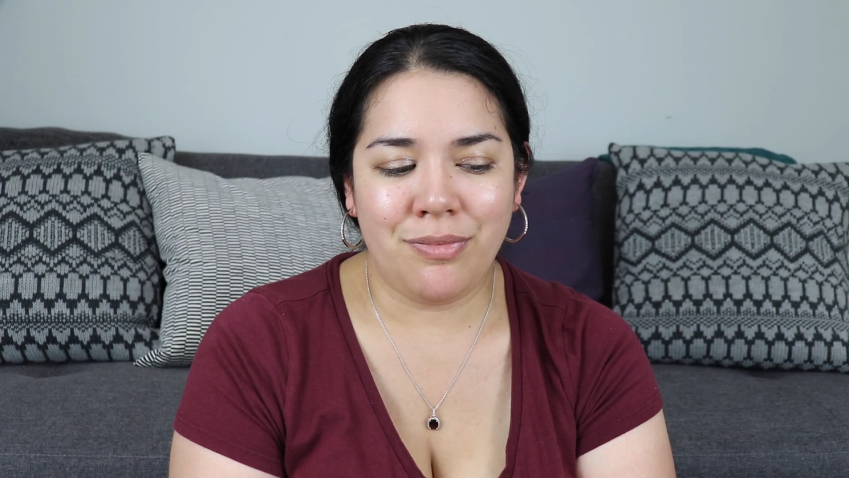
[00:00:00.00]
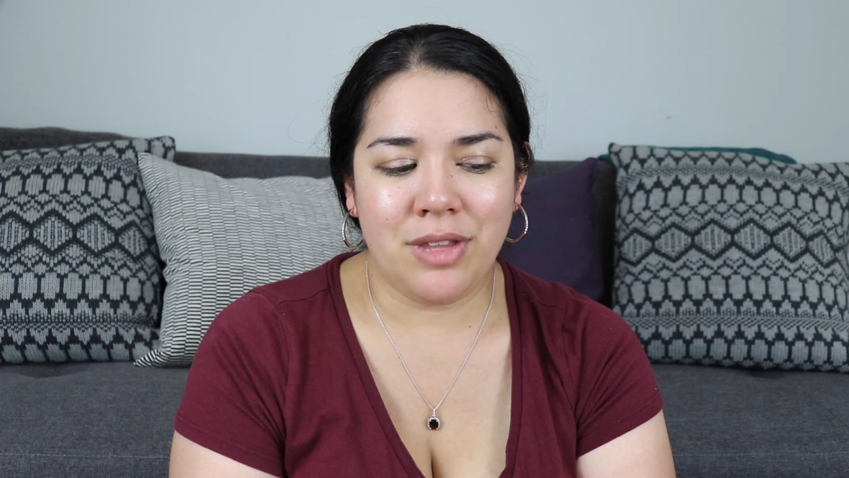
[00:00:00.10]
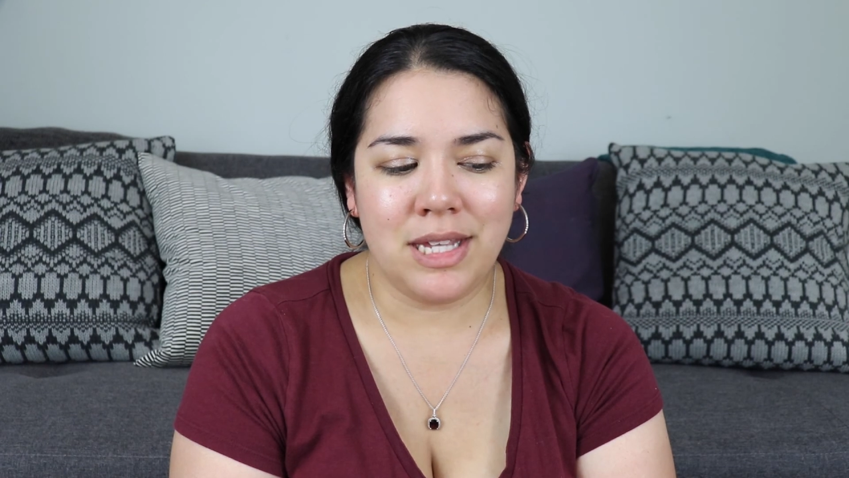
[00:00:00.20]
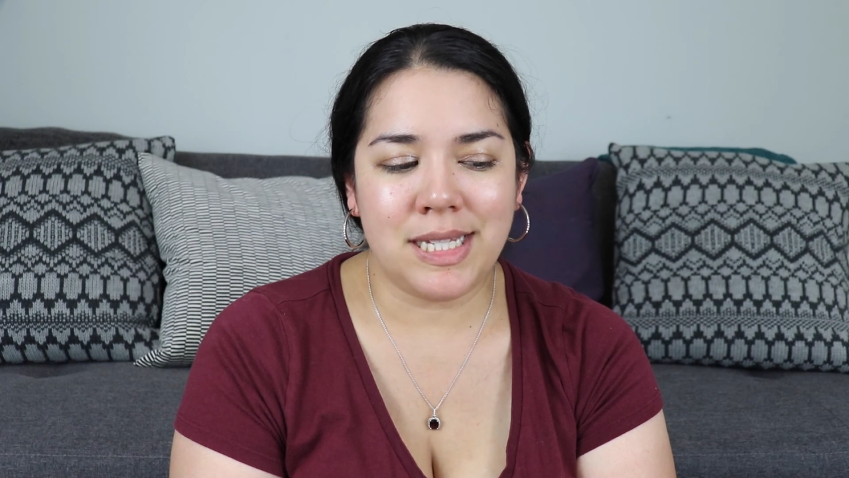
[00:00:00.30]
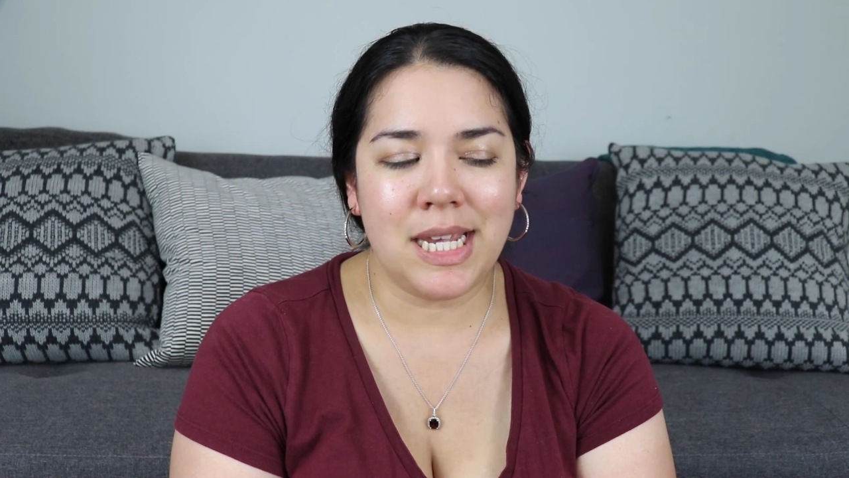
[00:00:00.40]

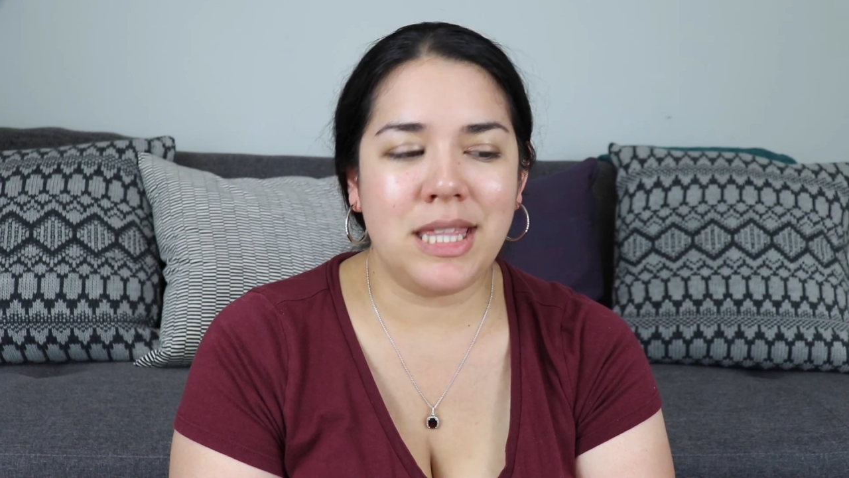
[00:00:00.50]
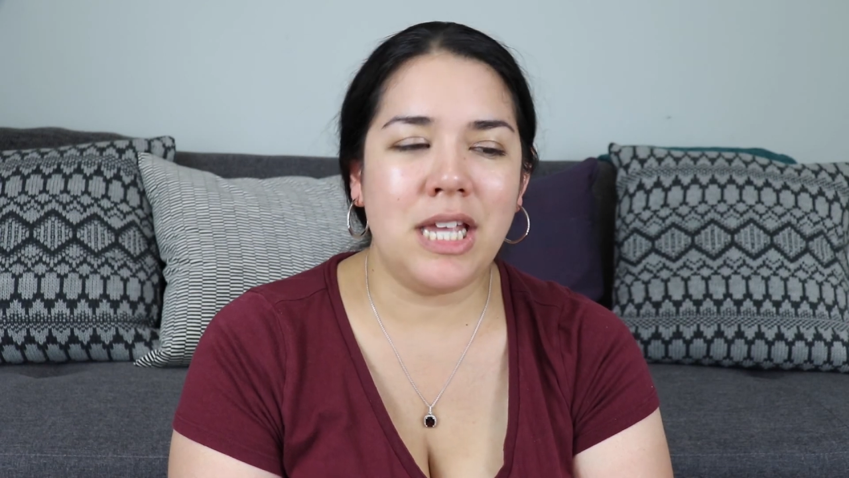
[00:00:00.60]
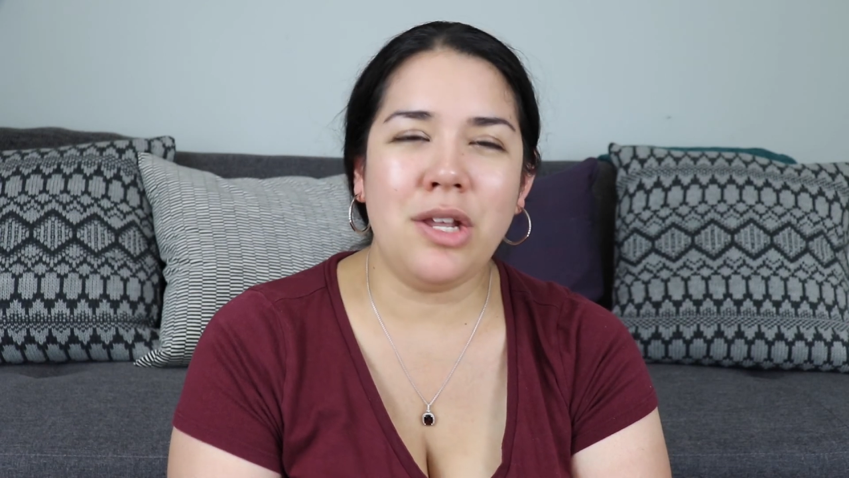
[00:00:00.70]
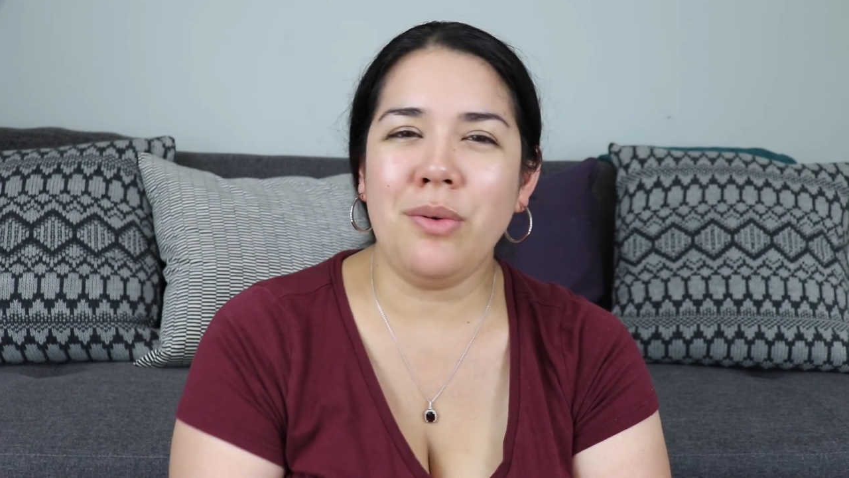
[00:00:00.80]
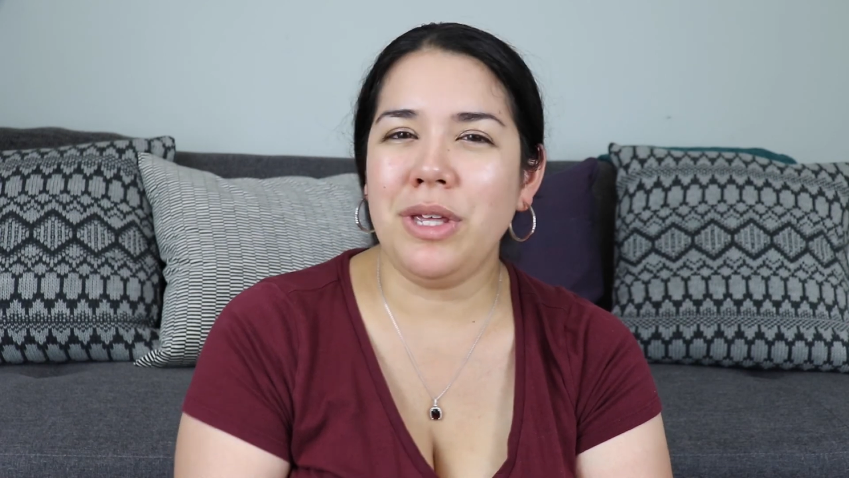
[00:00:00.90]
it's like
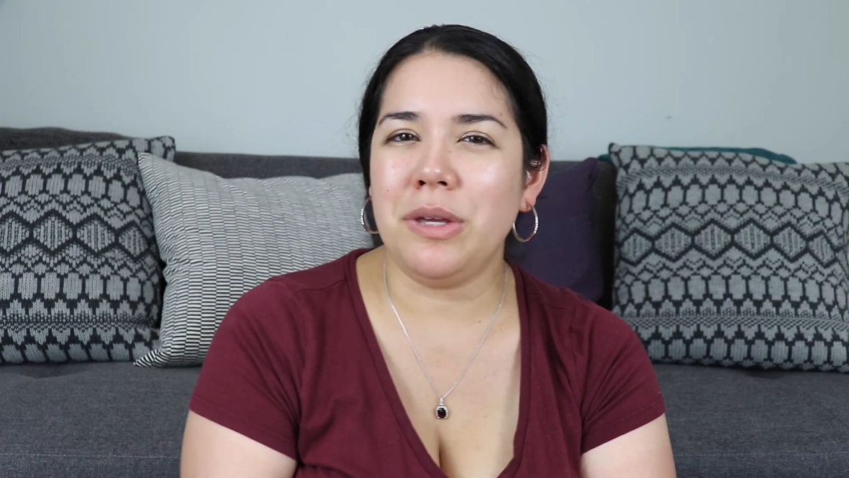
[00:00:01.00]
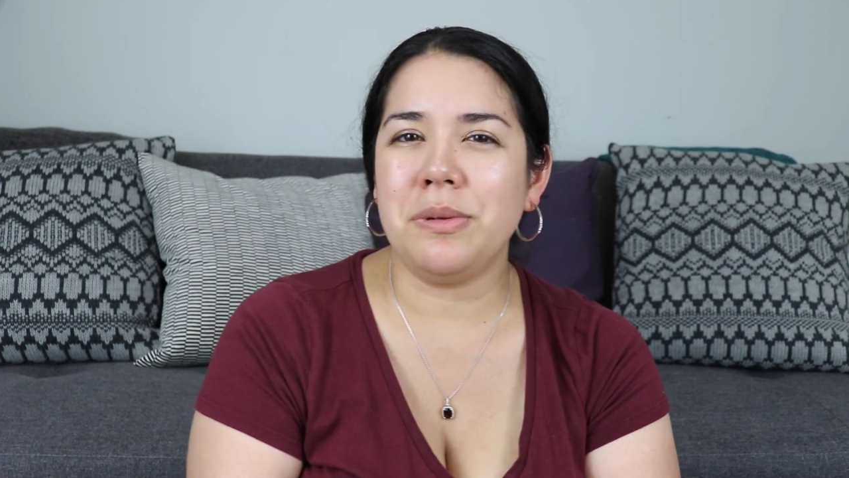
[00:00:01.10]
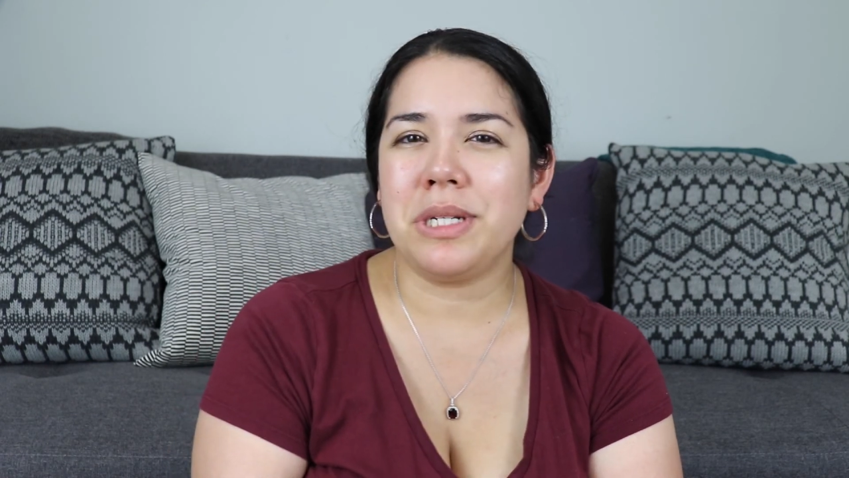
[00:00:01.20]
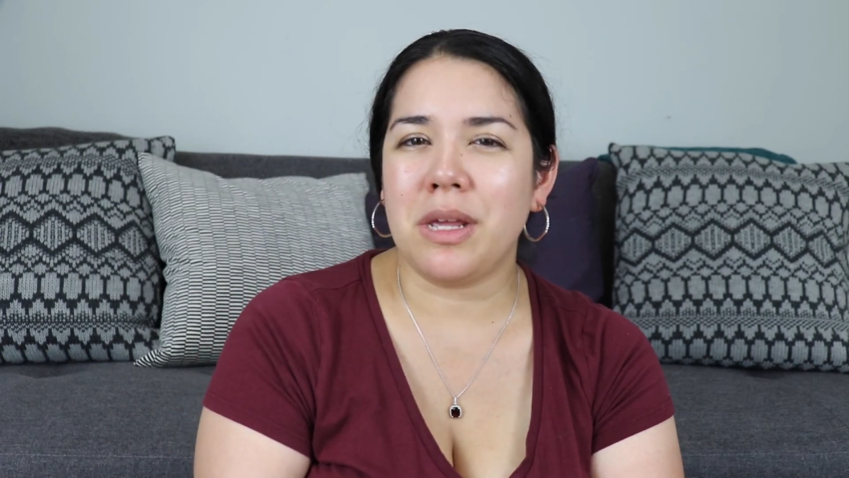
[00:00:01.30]
they don't use